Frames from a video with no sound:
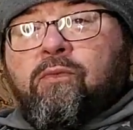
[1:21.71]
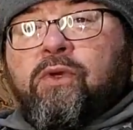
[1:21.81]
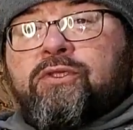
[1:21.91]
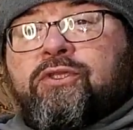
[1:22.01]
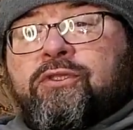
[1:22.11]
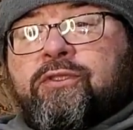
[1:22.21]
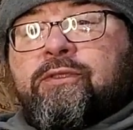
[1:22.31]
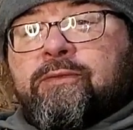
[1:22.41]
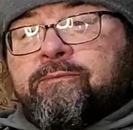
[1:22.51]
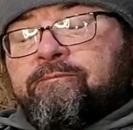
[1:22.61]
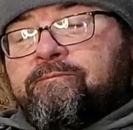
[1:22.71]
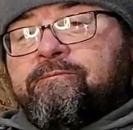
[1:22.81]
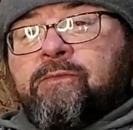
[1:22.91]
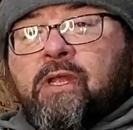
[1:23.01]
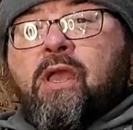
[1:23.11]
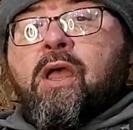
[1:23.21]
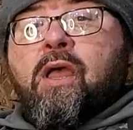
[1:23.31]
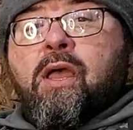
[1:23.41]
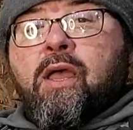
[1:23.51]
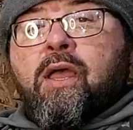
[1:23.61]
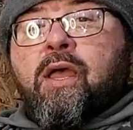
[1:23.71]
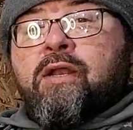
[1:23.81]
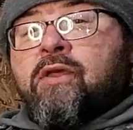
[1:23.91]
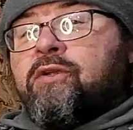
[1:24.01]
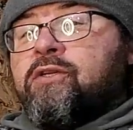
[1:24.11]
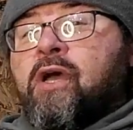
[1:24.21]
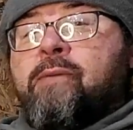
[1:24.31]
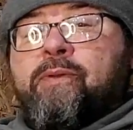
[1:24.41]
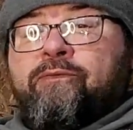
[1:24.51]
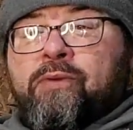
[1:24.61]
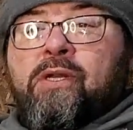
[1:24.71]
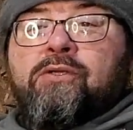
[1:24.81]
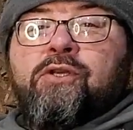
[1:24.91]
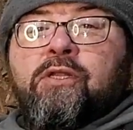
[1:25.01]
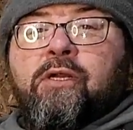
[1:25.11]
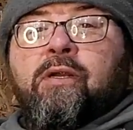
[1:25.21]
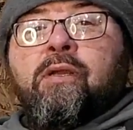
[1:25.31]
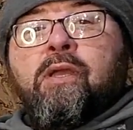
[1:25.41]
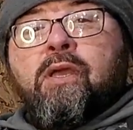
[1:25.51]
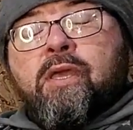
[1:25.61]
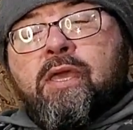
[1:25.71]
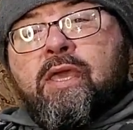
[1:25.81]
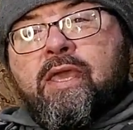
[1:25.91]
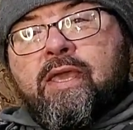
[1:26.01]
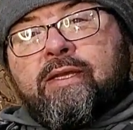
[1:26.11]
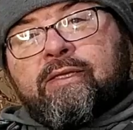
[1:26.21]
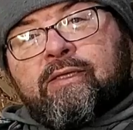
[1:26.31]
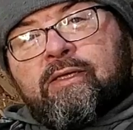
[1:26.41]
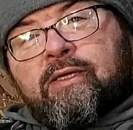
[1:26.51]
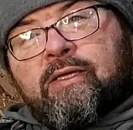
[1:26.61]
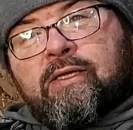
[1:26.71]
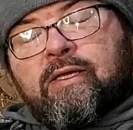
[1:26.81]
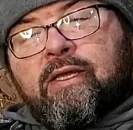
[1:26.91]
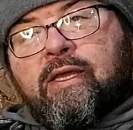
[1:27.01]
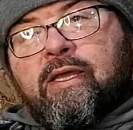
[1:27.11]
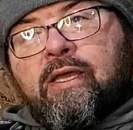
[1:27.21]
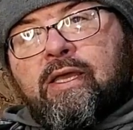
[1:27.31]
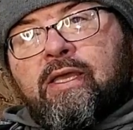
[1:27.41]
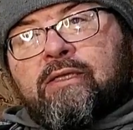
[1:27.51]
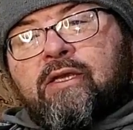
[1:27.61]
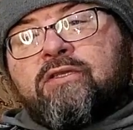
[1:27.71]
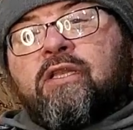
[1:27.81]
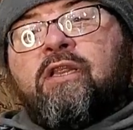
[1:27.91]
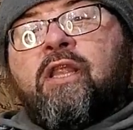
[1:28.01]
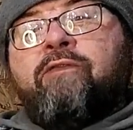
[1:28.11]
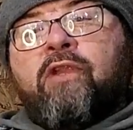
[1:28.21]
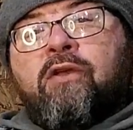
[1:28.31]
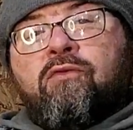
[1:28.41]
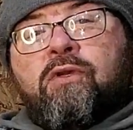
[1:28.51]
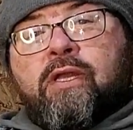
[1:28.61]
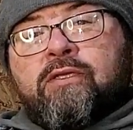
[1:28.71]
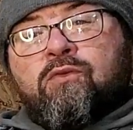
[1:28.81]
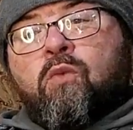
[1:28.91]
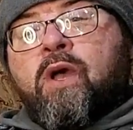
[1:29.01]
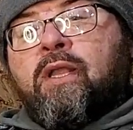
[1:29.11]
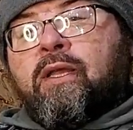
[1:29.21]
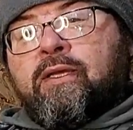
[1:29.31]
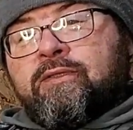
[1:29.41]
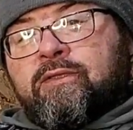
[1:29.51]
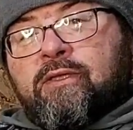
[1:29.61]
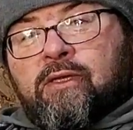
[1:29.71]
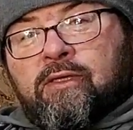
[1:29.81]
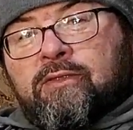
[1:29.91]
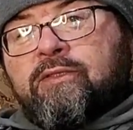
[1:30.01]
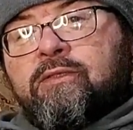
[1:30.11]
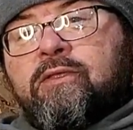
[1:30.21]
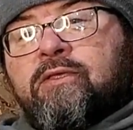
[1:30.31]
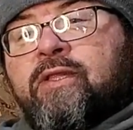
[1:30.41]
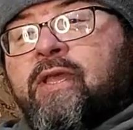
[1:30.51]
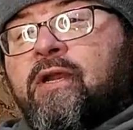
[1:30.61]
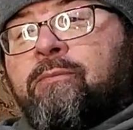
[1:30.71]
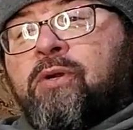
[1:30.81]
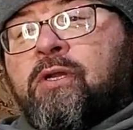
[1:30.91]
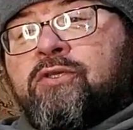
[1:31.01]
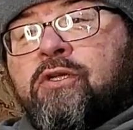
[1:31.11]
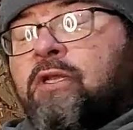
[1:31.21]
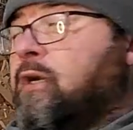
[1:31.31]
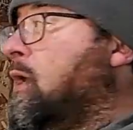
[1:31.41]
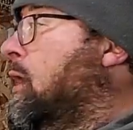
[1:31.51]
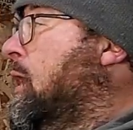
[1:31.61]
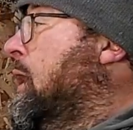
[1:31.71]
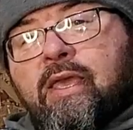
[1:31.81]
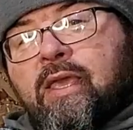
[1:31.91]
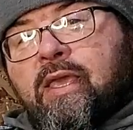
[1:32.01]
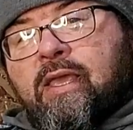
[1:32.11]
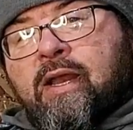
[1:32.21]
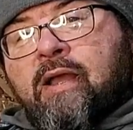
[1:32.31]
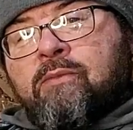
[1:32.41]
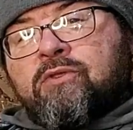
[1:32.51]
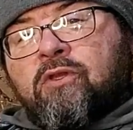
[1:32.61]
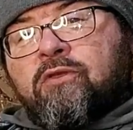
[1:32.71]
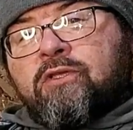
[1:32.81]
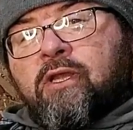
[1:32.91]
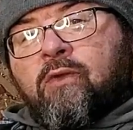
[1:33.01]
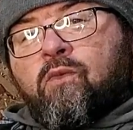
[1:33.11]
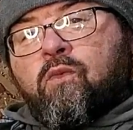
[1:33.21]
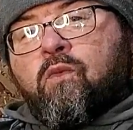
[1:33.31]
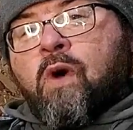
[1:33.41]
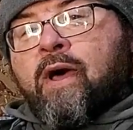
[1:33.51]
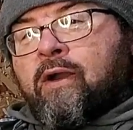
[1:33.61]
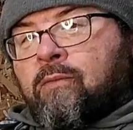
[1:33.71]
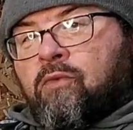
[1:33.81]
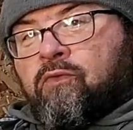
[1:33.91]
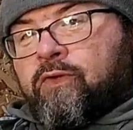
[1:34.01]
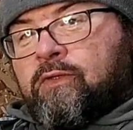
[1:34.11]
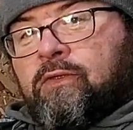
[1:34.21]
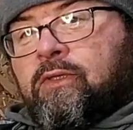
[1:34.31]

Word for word: which is another type of production clear. It it doesn't level out as well as the, the standard production clear. It almost looks like water moving.